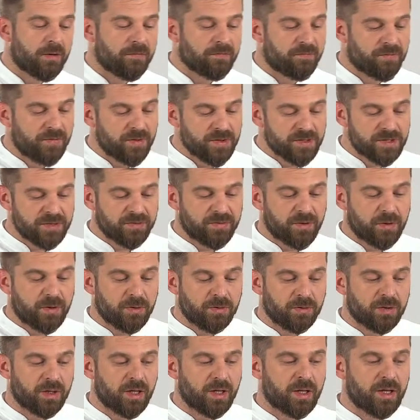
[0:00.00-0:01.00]
First of
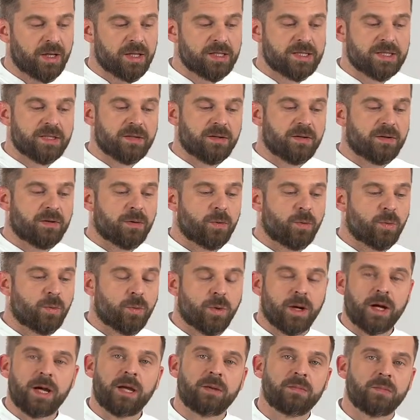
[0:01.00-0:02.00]
all, it's
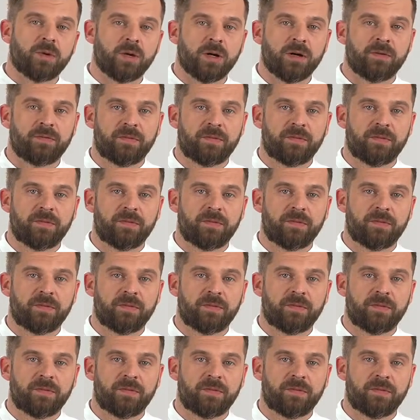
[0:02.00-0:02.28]
way more